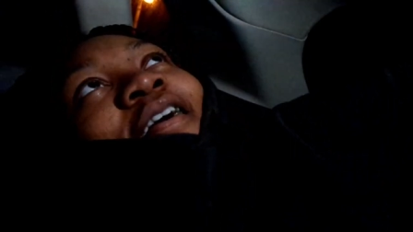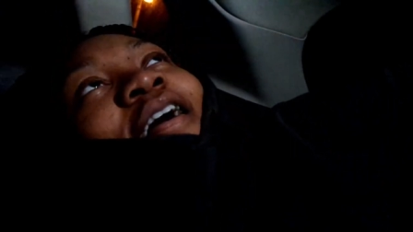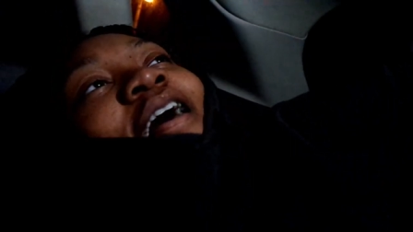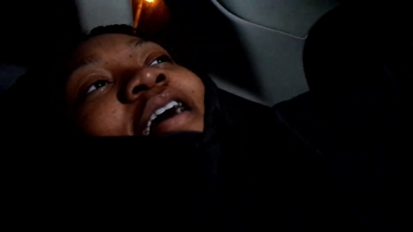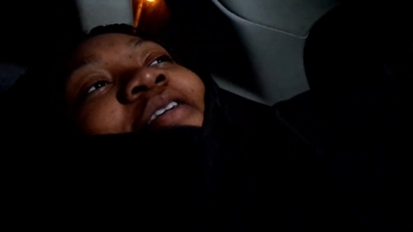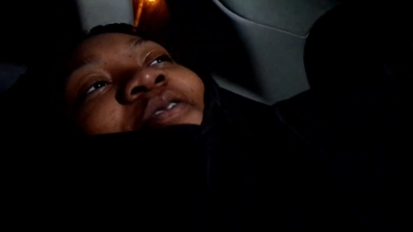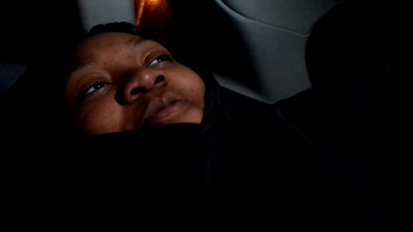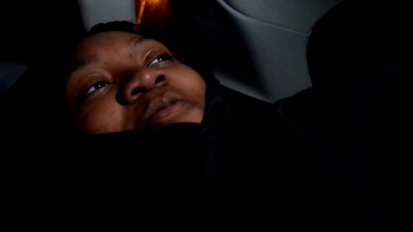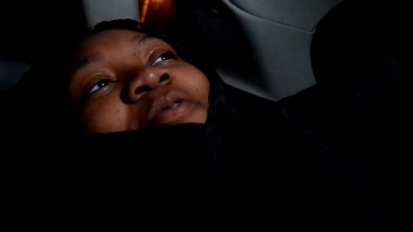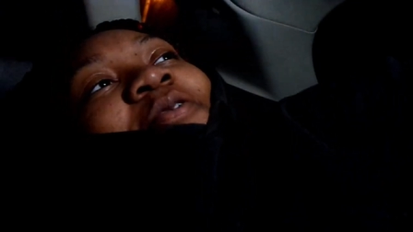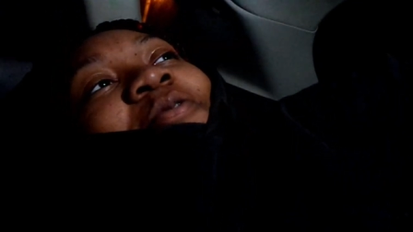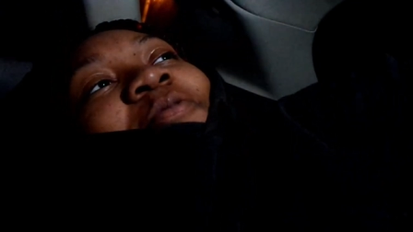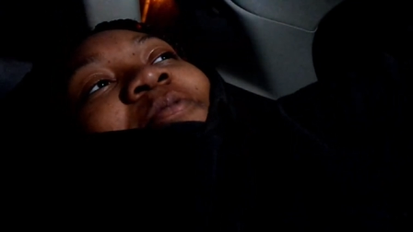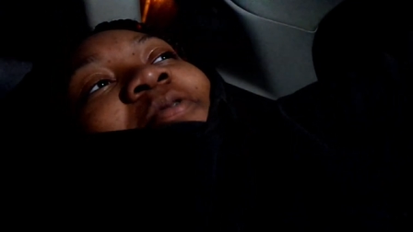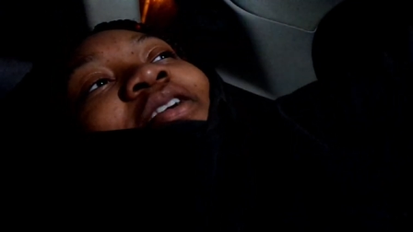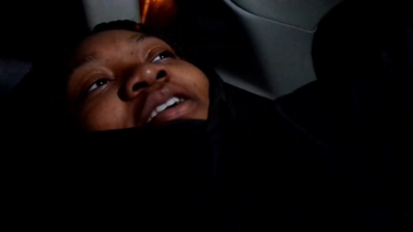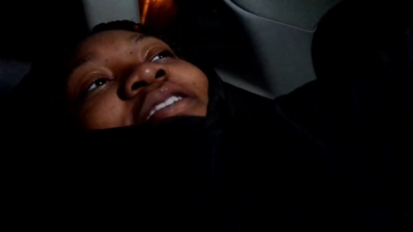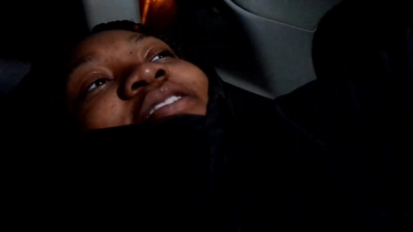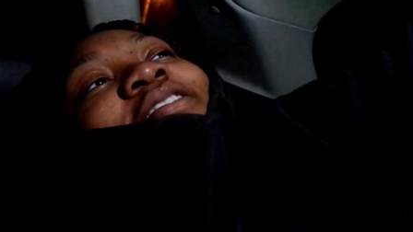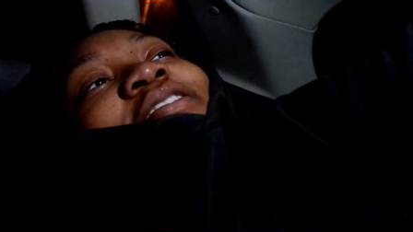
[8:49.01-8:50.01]
I don't know
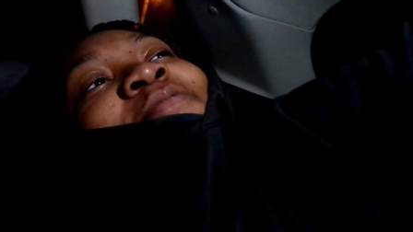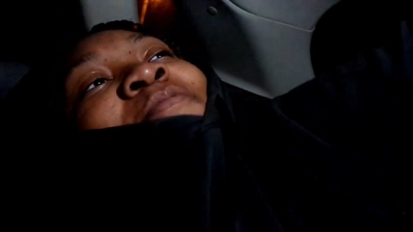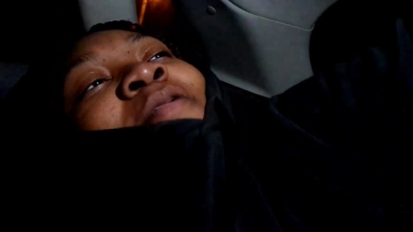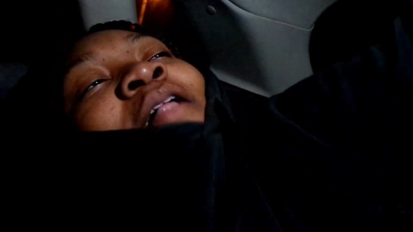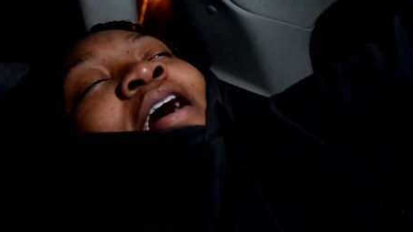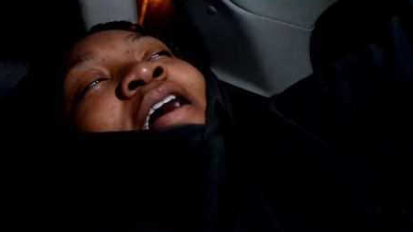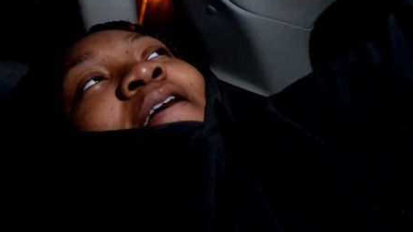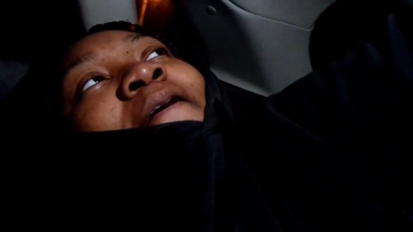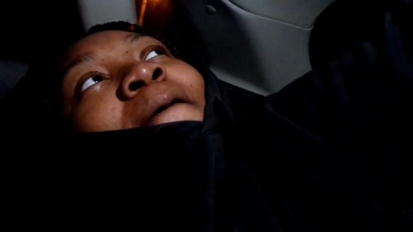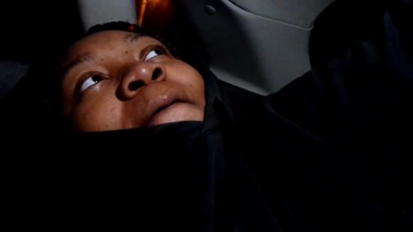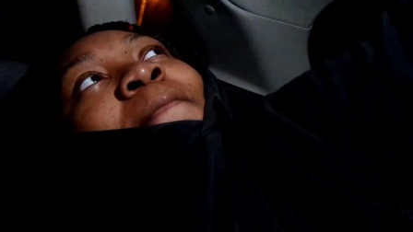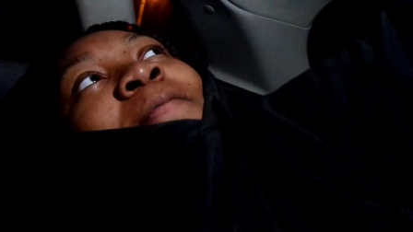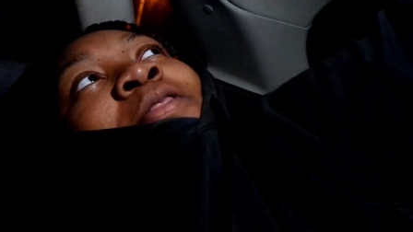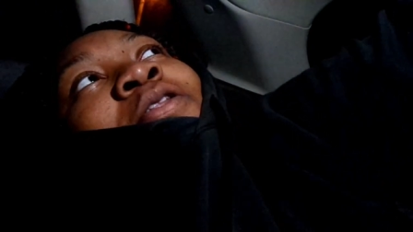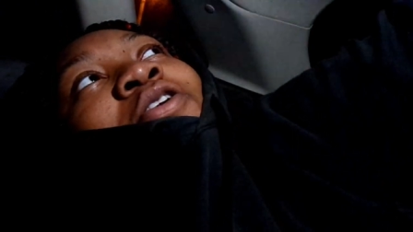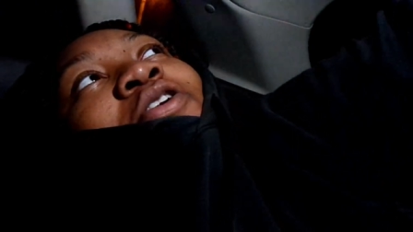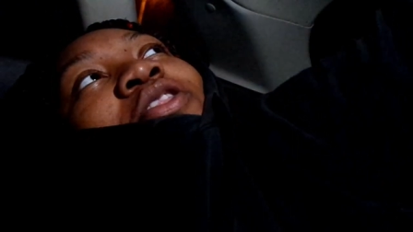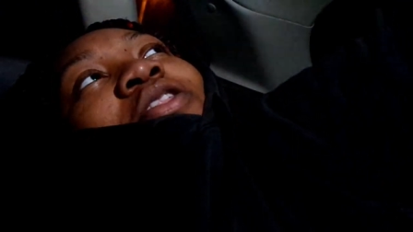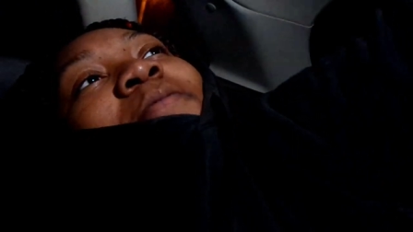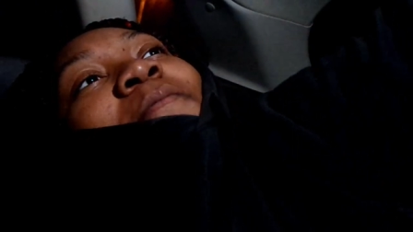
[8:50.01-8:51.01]
because it's like
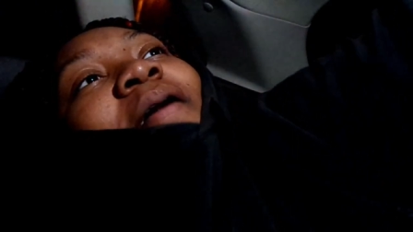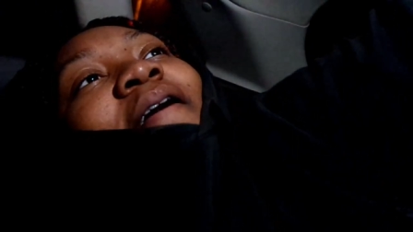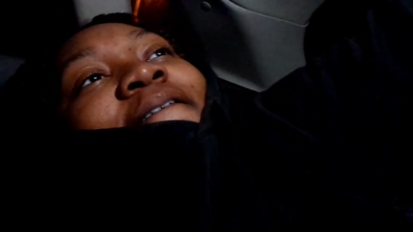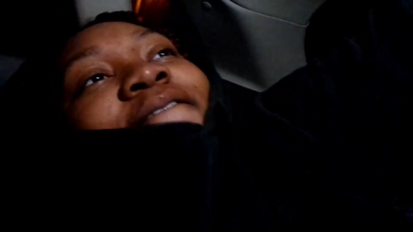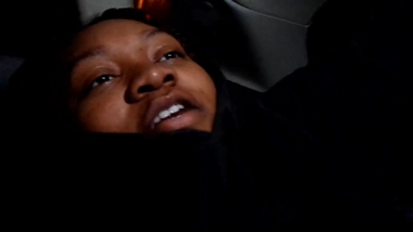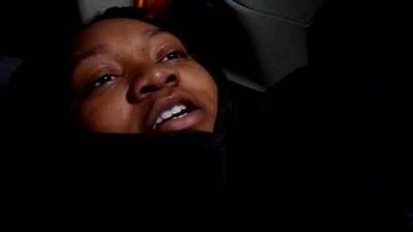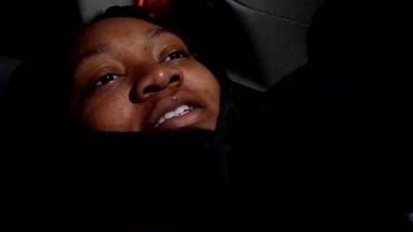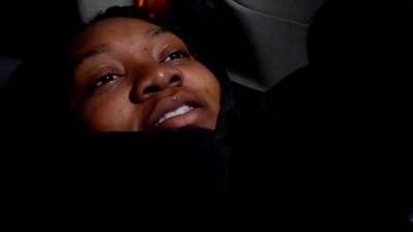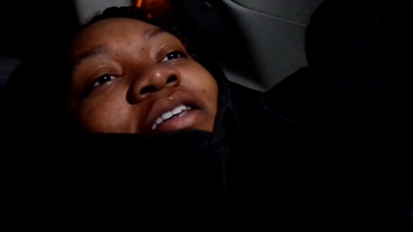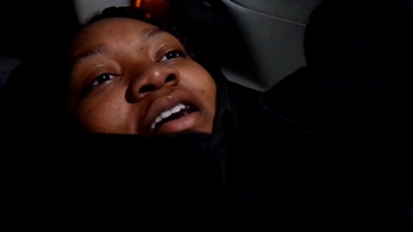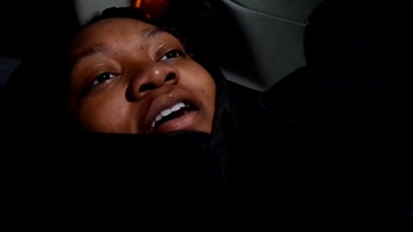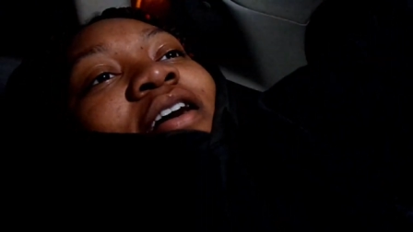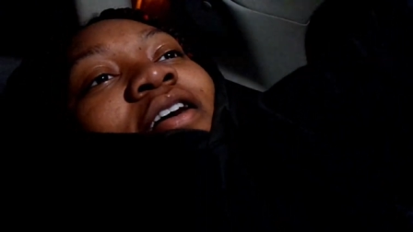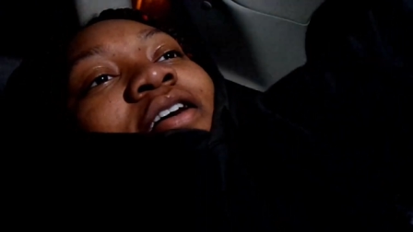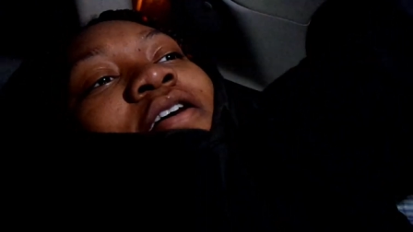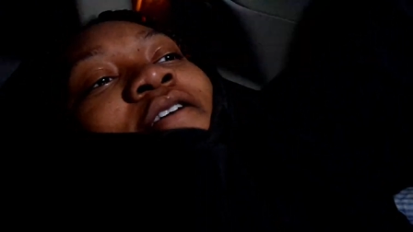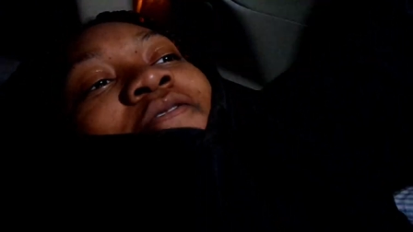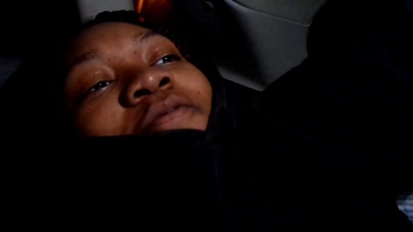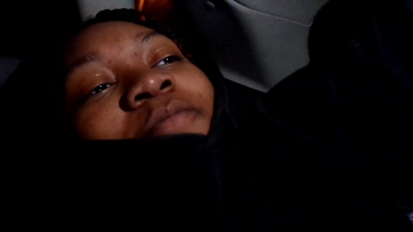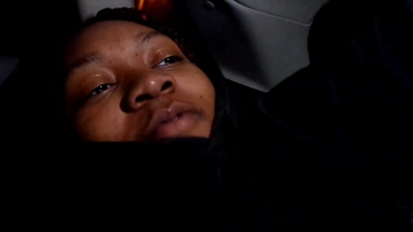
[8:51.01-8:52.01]
literally my first time
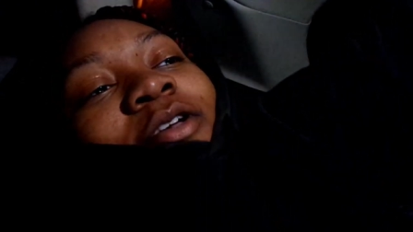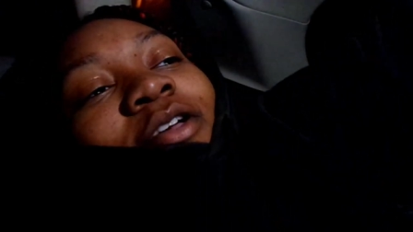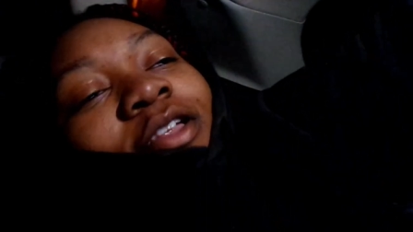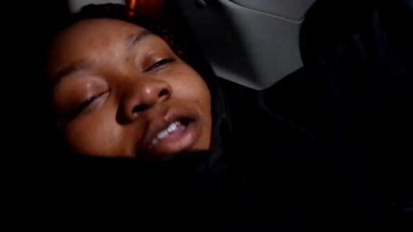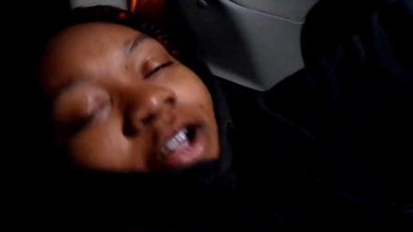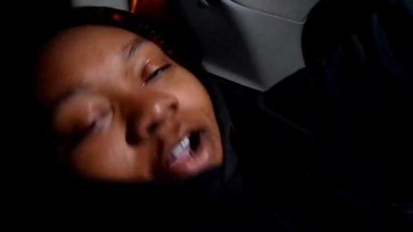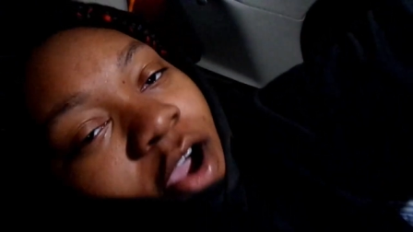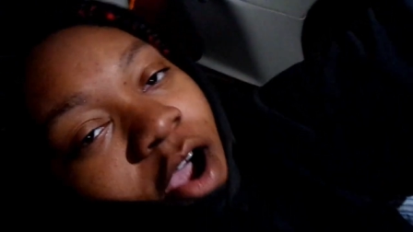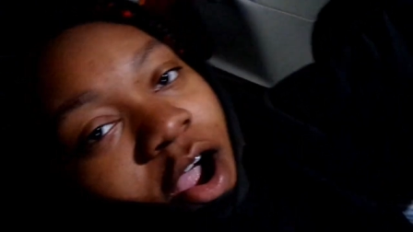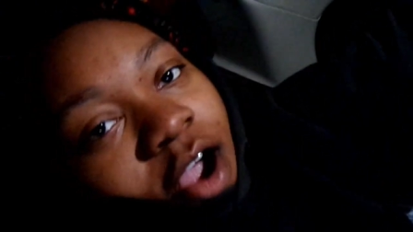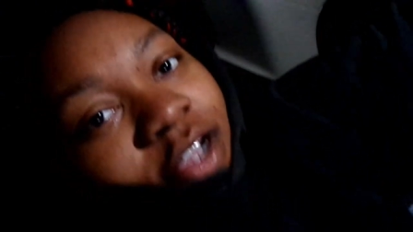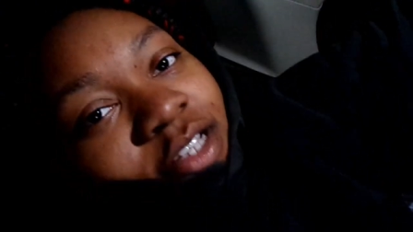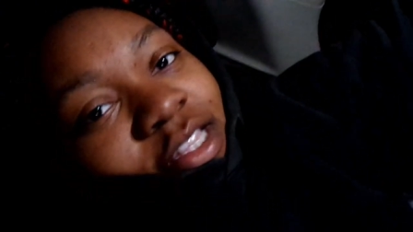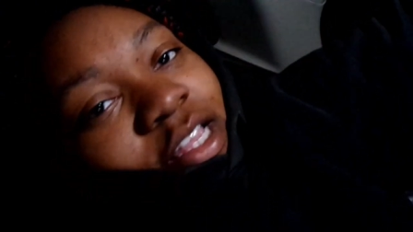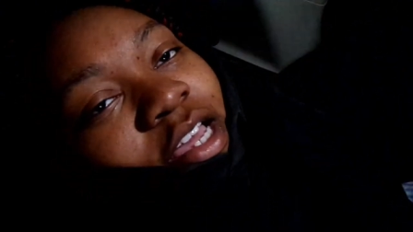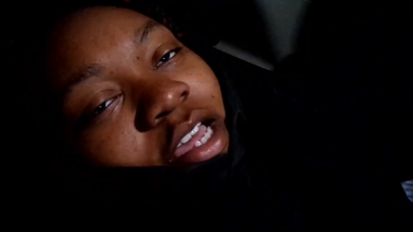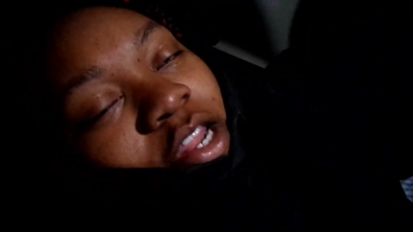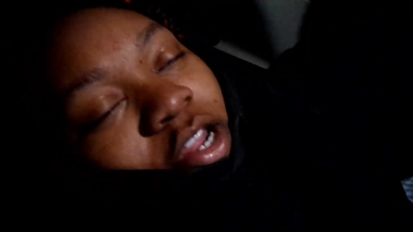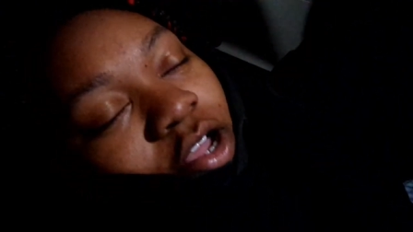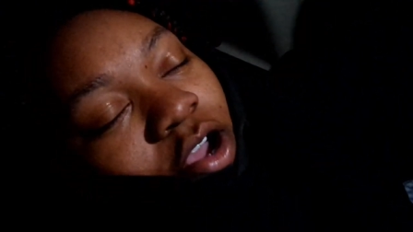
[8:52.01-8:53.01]
ever being in the car,
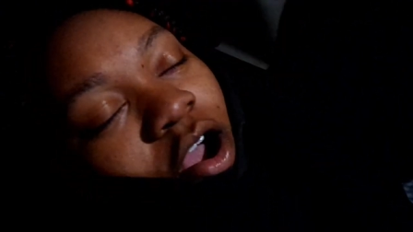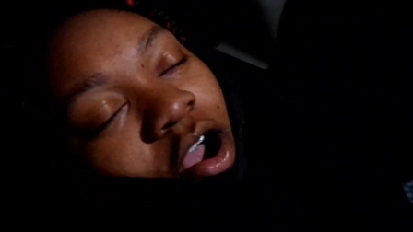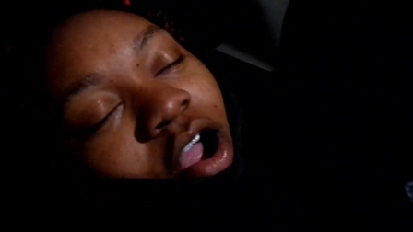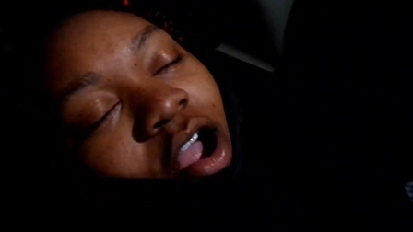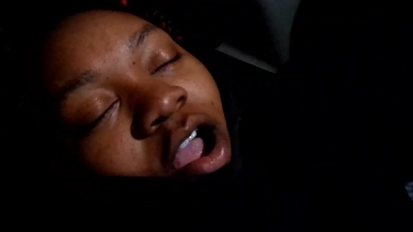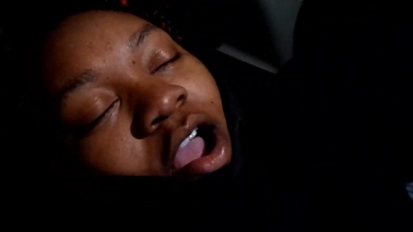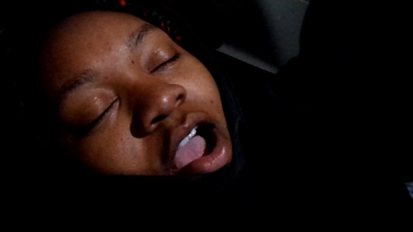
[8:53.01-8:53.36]
staying in the car.